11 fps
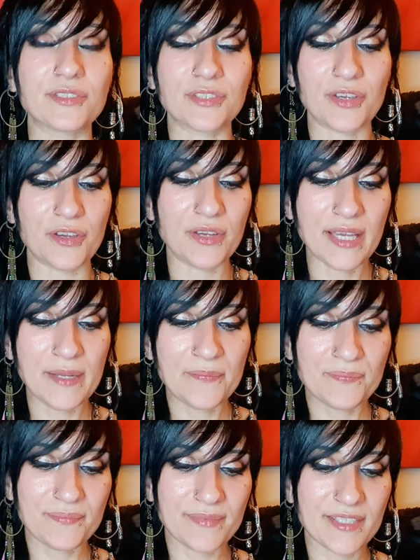So
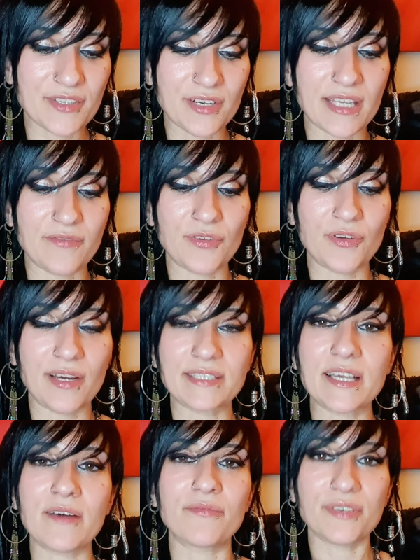this is going to give you
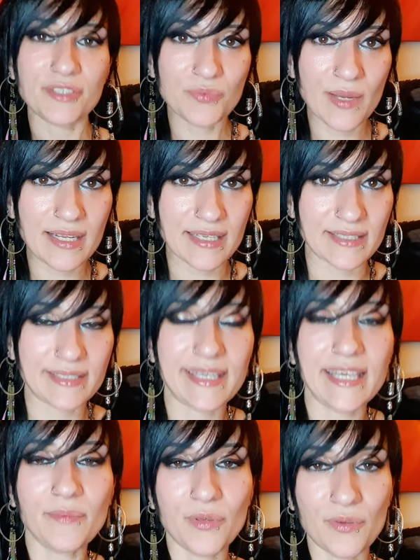guys comfort as well as
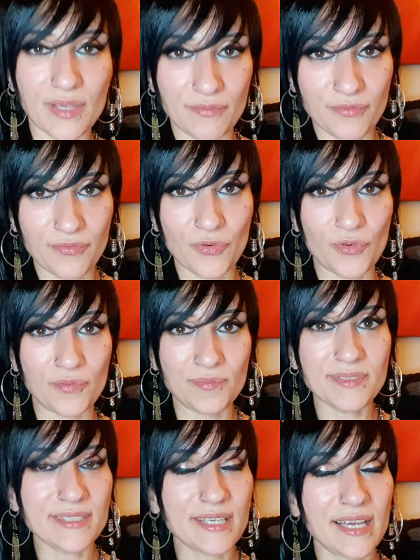keep you informed